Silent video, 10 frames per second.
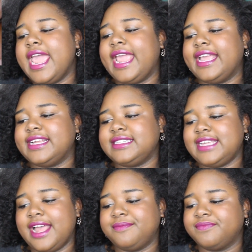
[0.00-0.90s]
And
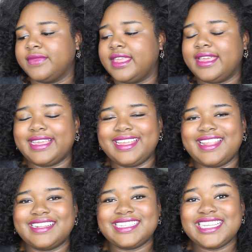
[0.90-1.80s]
yeah, again,
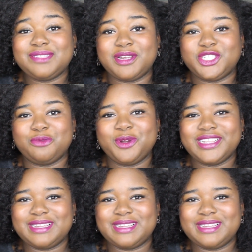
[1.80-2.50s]
that's Kiss My Sherbet